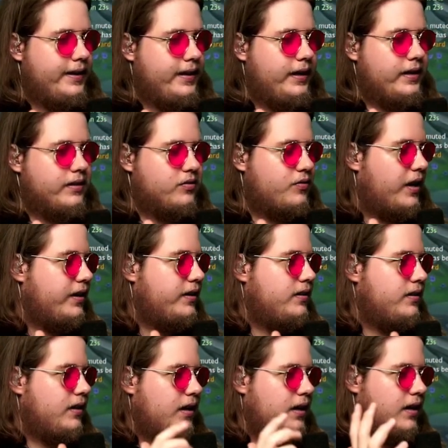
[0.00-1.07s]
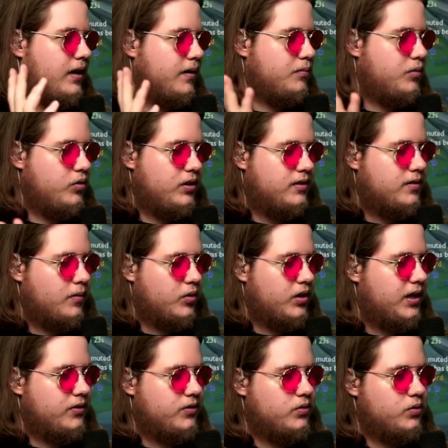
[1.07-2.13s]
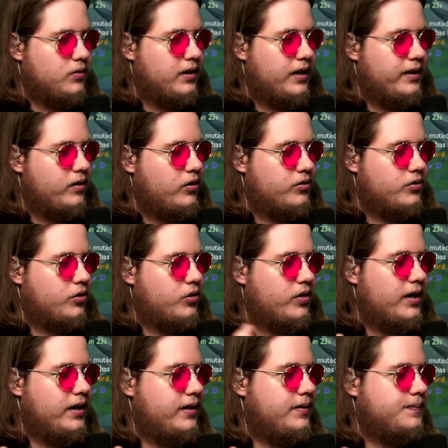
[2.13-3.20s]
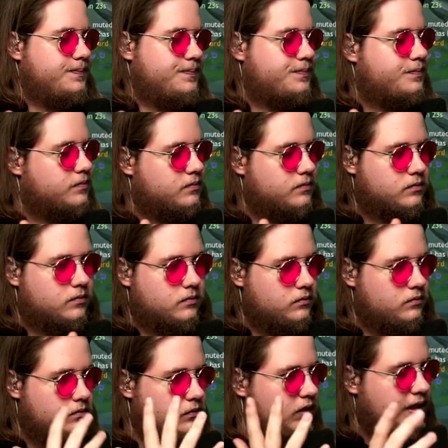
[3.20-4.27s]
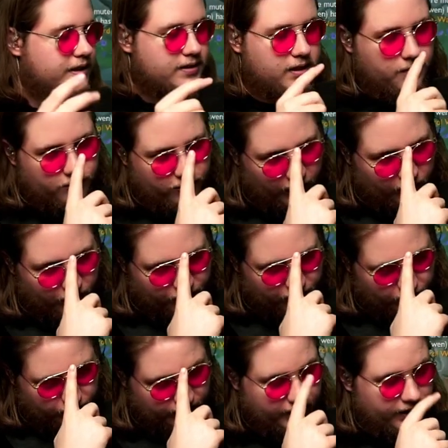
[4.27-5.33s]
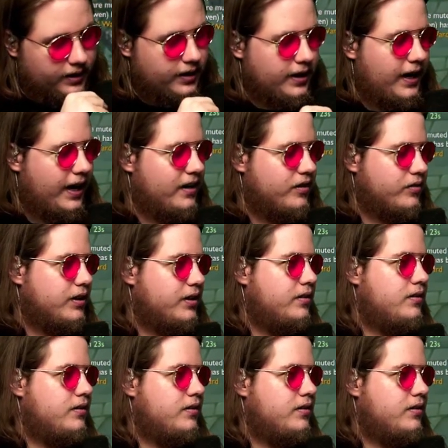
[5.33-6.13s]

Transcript: It's fine. I'm muting someone else who's, like, also crying. His team very, very angry